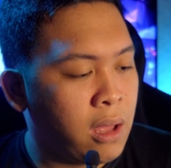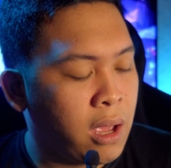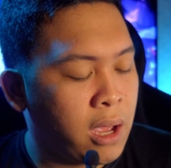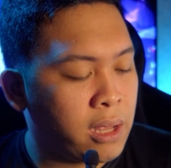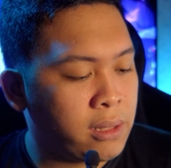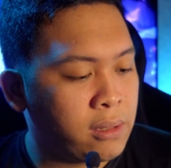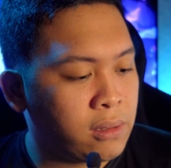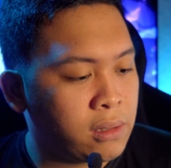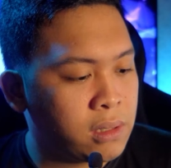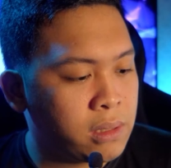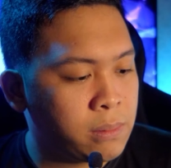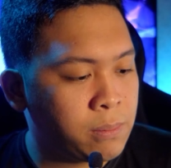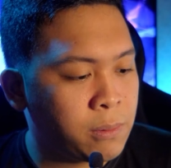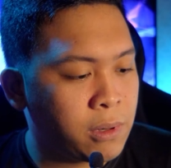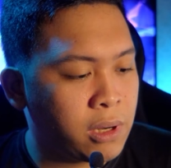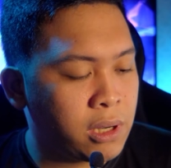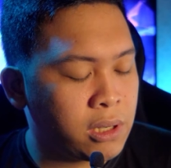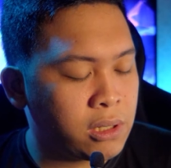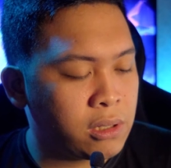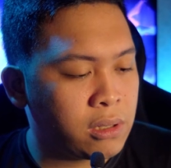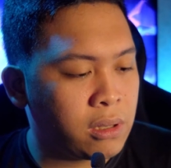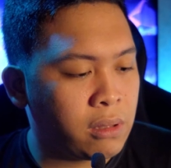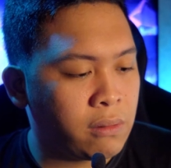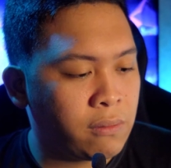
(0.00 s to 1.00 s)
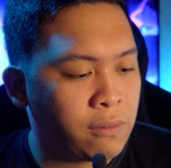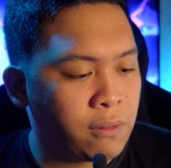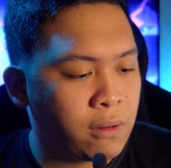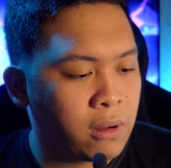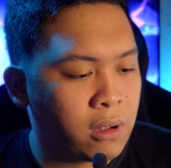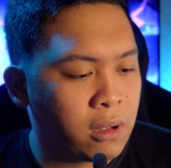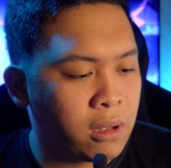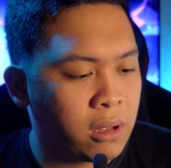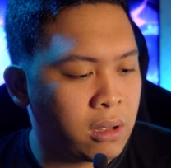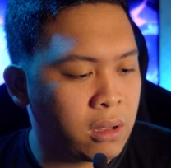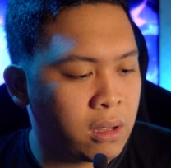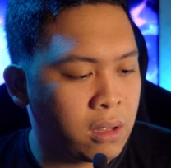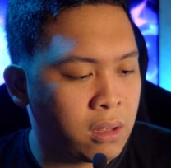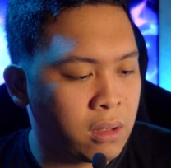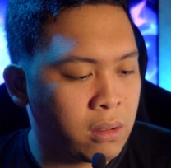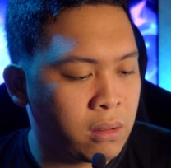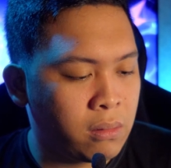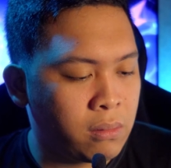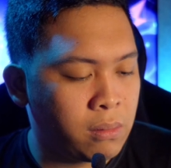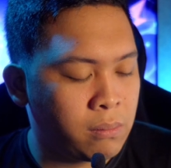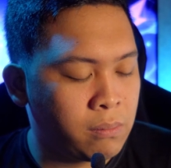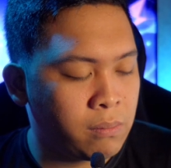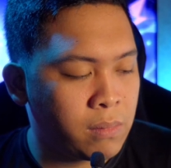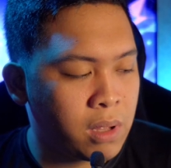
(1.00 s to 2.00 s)
I took inspiration
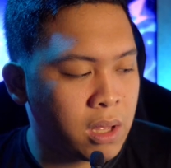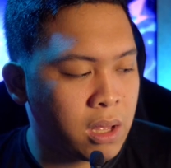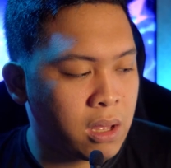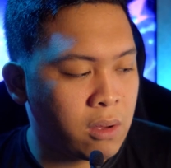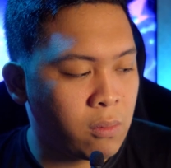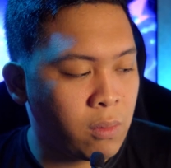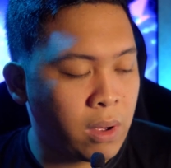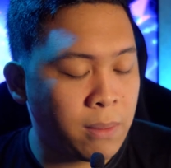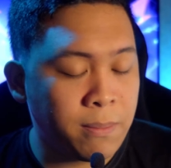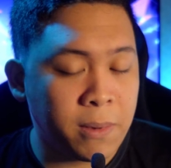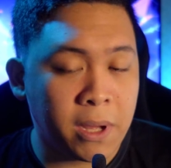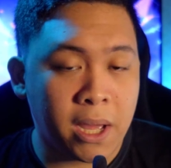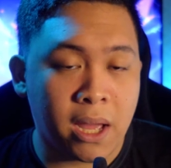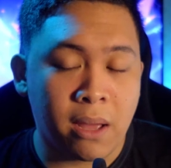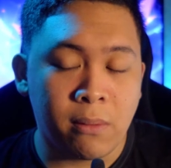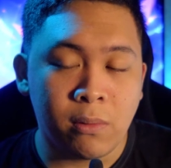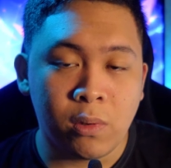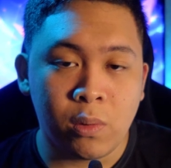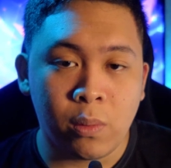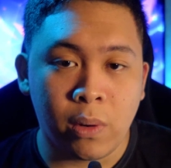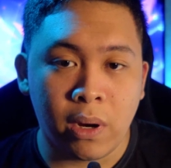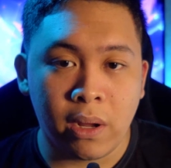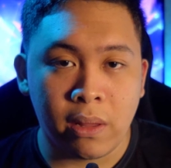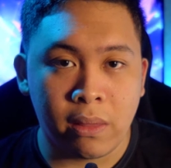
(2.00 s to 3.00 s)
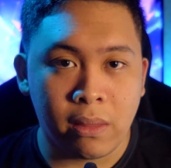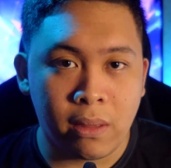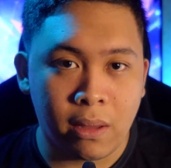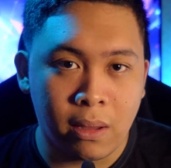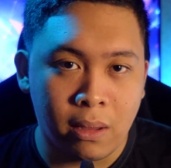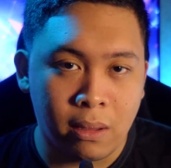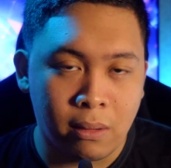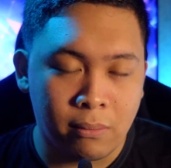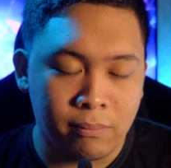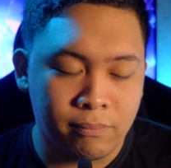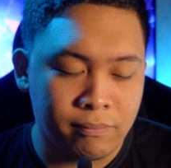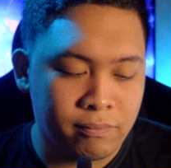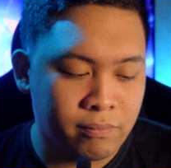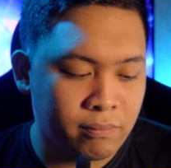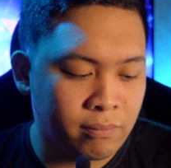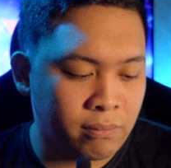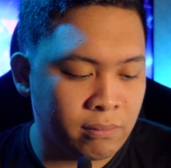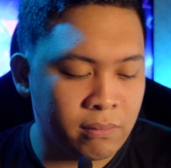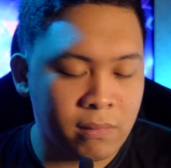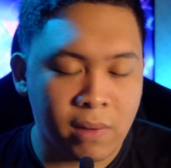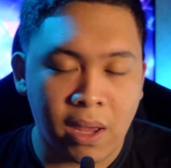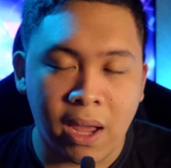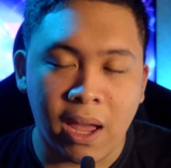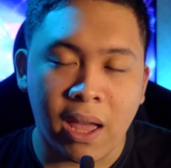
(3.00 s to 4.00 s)
from webcams wherein they
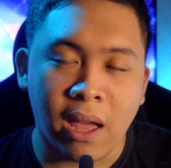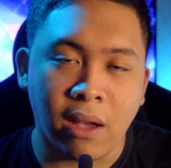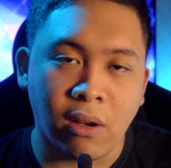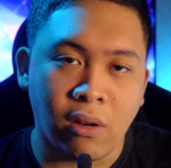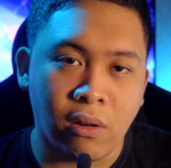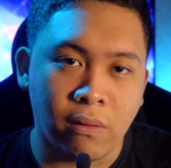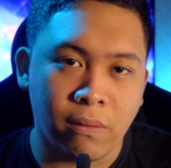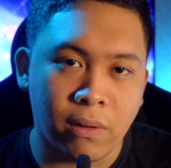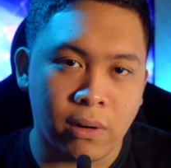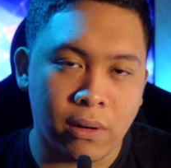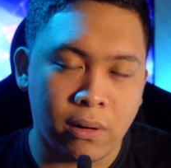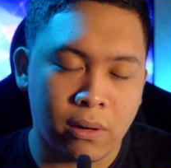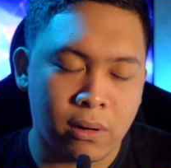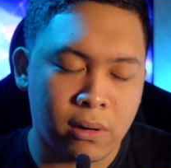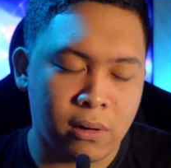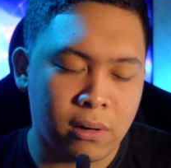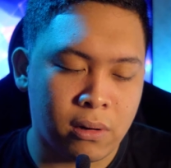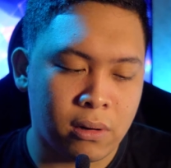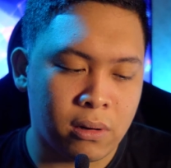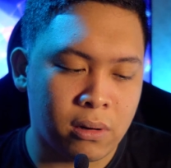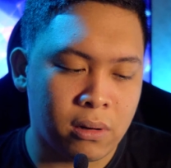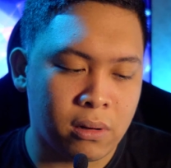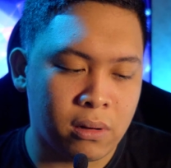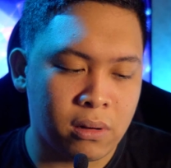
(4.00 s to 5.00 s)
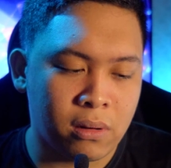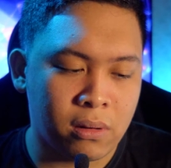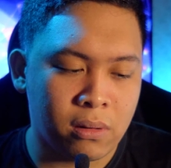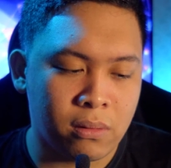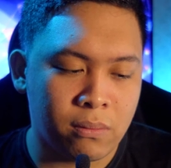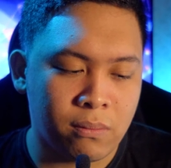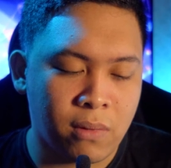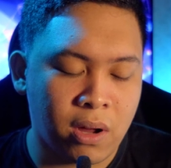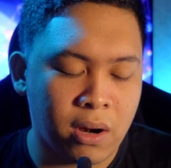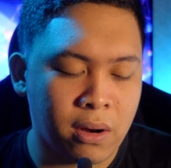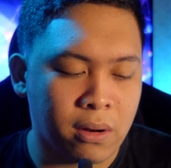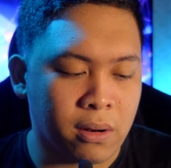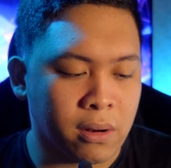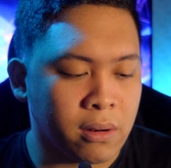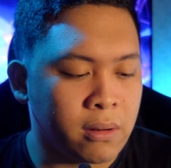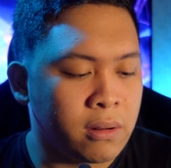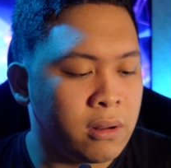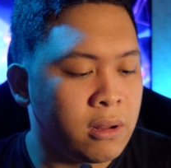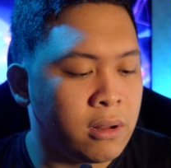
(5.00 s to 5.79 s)
hang over your monitor.